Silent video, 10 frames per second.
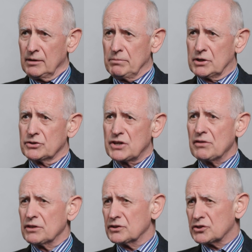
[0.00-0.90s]
Because
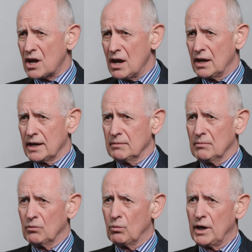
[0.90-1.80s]
at the
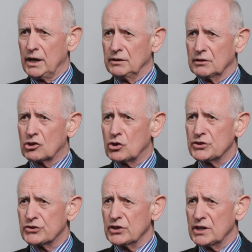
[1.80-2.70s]
time when
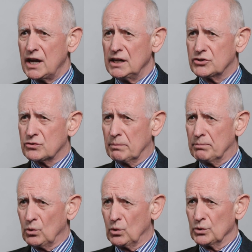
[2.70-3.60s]
Christian Aid's
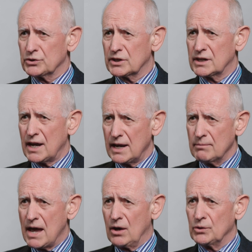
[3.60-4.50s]
report came
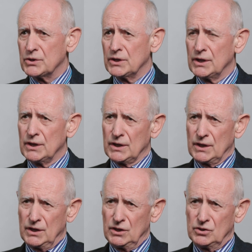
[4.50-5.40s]
out
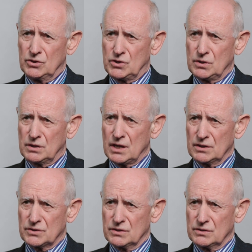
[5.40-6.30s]
in
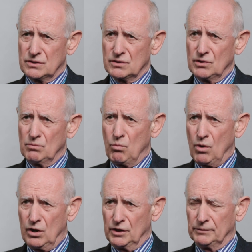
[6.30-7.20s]

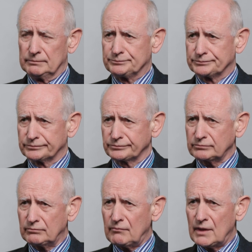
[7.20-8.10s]
2001,
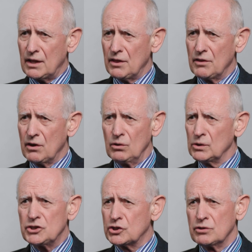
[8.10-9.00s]
the whole
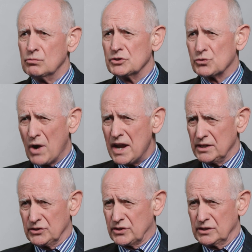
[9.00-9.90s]
issue was
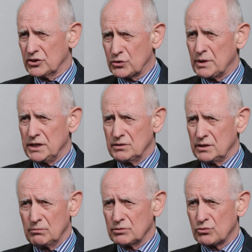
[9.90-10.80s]
raised in Sweden.
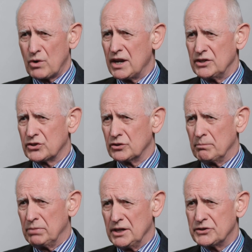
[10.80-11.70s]
It was raised at a
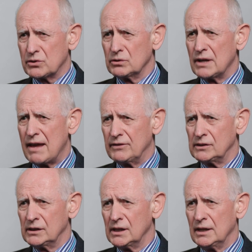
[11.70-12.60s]
political
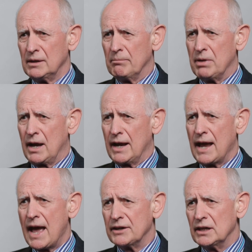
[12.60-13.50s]
level by
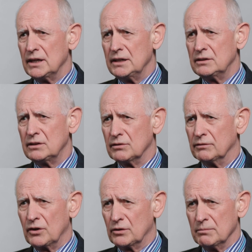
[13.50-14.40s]
Anna Lindh, the
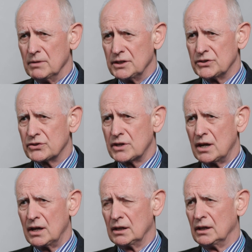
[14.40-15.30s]
foreign minister.